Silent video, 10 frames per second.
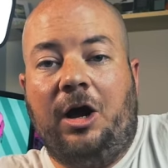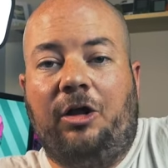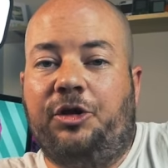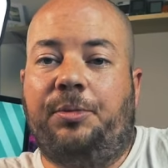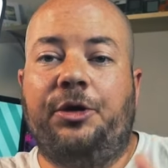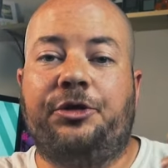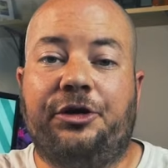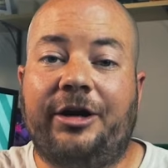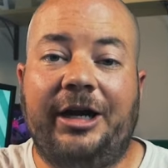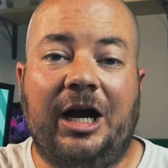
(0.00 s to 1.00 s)
Although both are
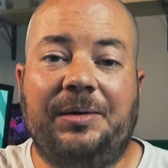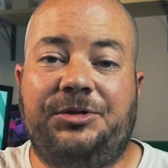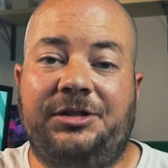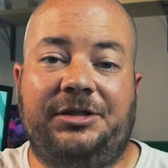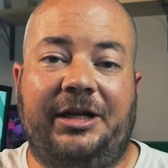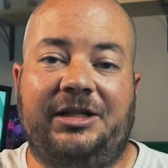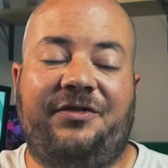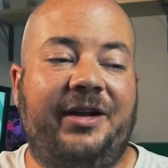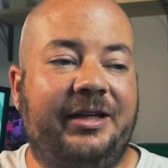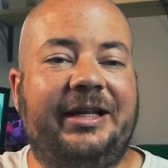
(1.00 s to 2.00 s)
great options and it's
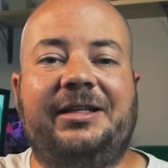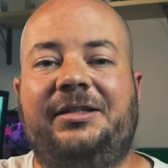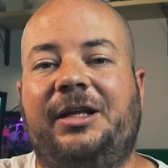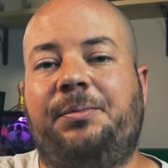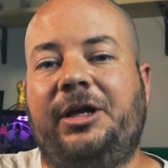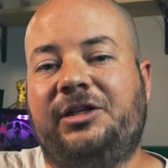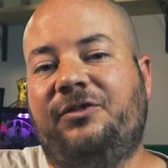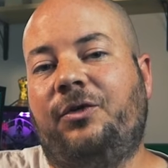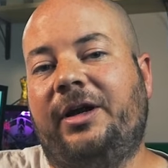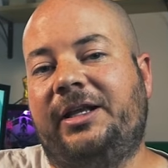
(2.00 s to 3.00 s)
fantastic that
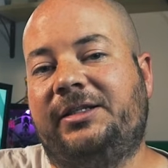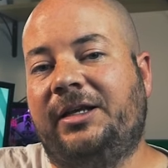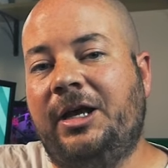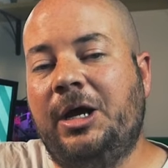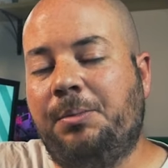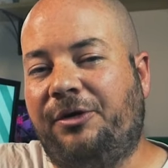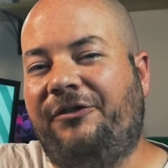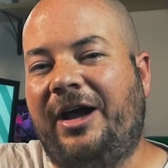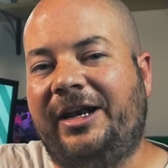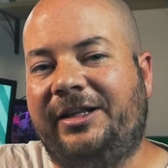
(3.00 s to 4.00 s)
PS4 has
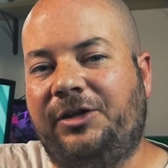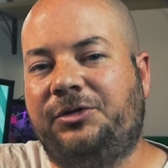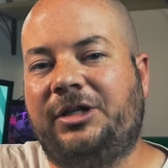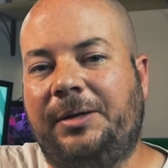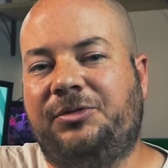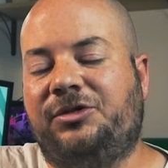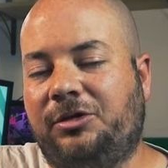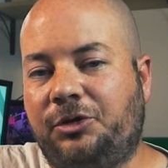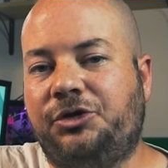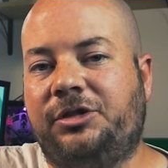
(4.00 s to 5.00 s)
provided those types of
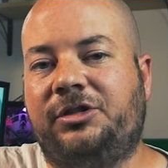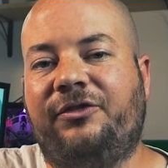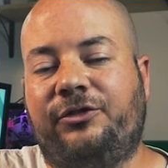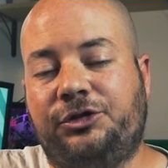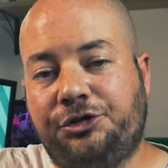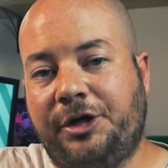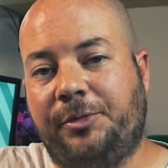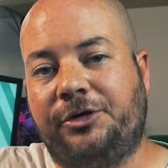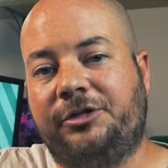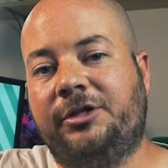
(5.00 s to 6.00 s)
solutions for
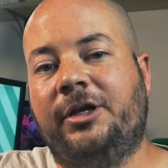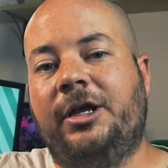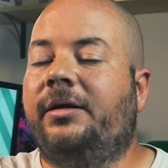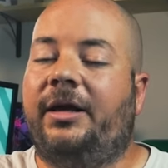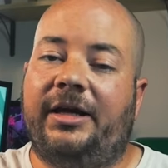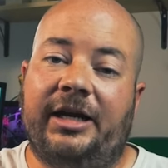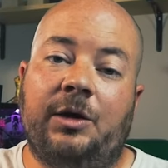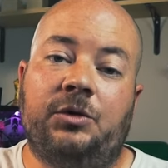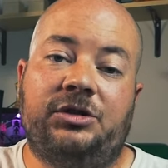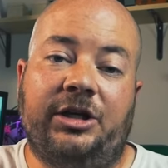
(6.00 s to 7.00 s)
streamers, Again, I
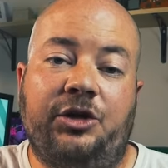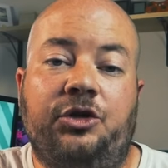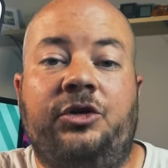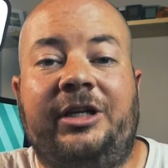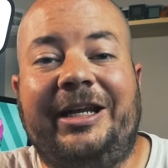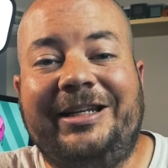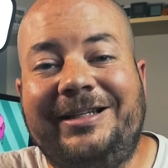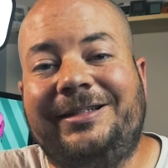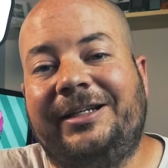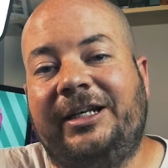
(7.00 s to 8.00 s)
will say you do need a
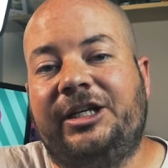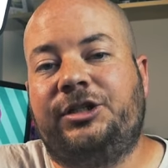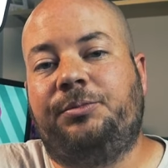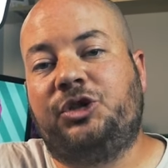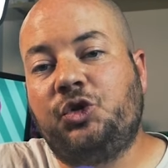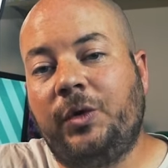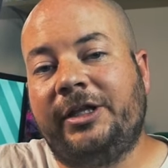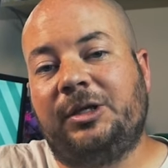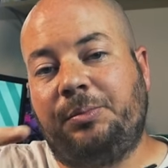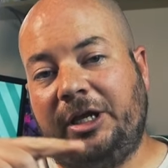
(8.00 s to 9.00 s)
decent connection
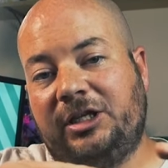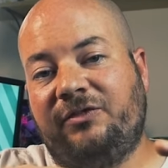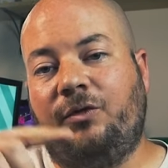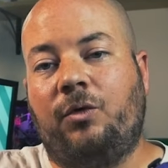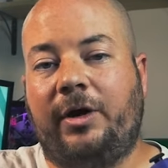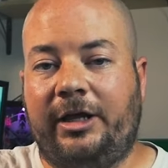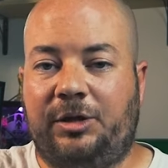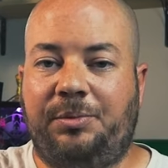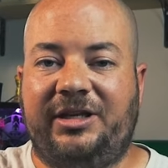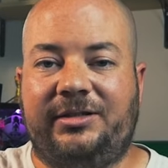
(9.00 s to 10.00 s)
between the PS4 and
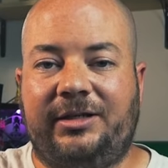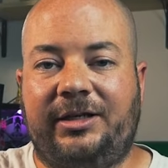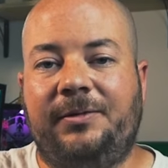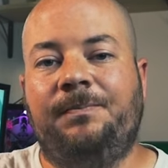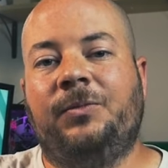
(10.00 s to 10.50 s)
the PC